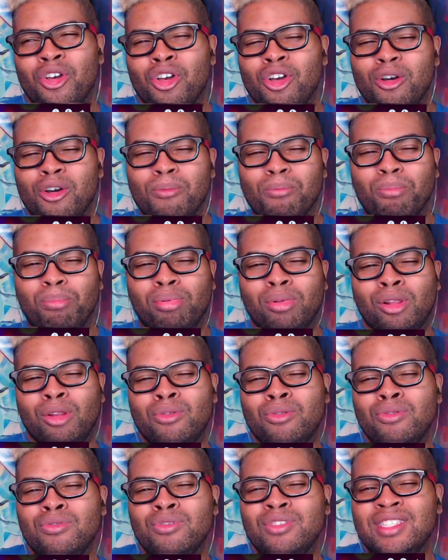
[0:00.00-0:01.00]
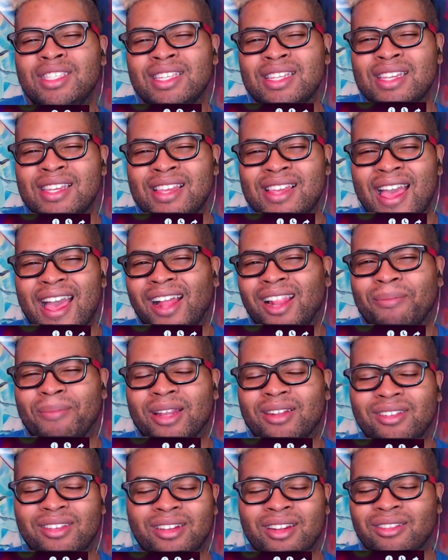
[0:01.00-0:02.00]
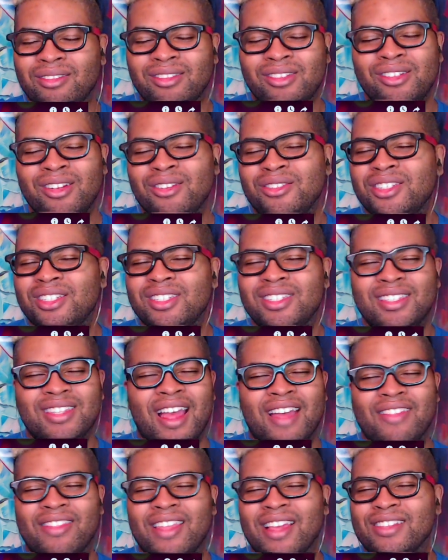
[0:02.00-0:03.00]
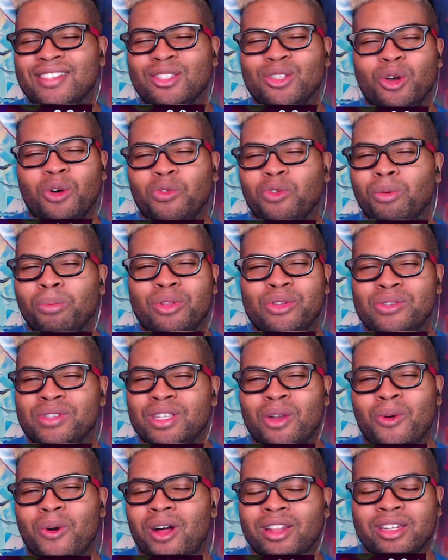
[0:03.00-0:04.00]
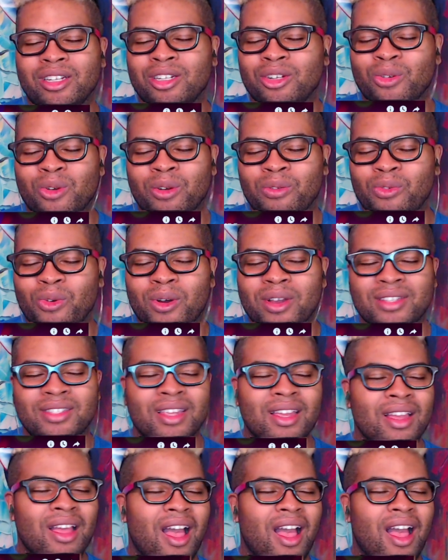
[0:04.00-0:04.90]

bluesy element. You know, she's got that soulful bluesy quality to her voice.